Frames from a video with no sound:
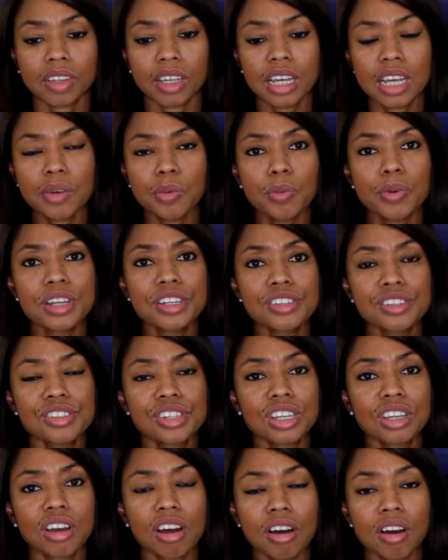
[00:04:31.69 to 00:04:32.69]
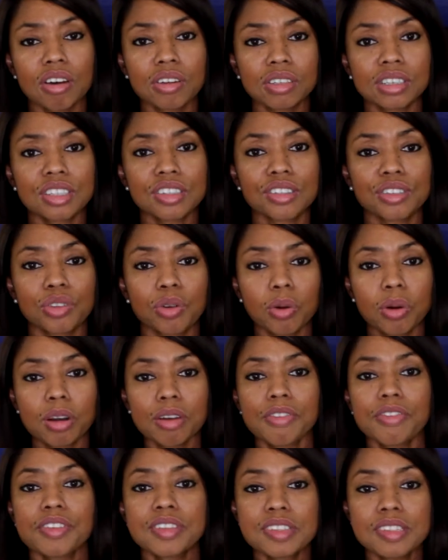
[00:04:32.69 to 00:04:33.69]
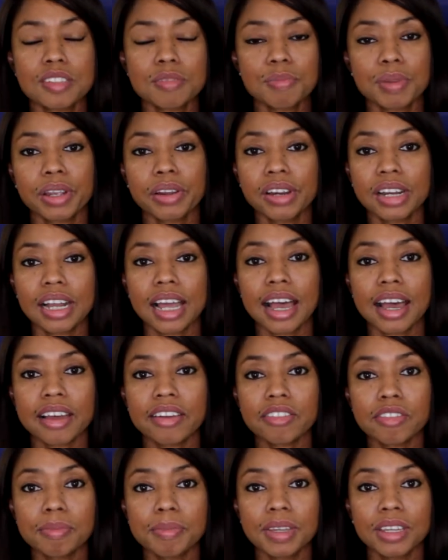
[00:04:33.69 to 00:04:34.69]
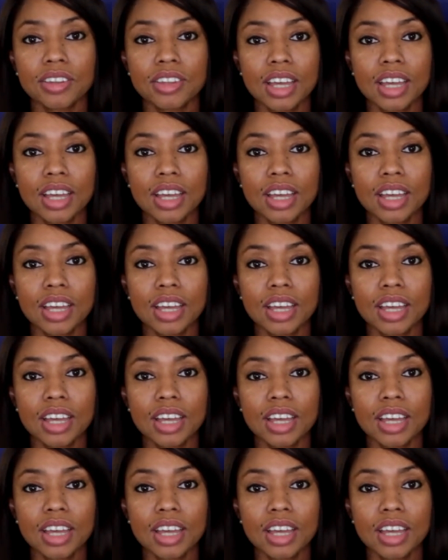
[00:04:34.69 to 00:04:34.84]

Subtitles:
And when she called this orphan spirit out of me,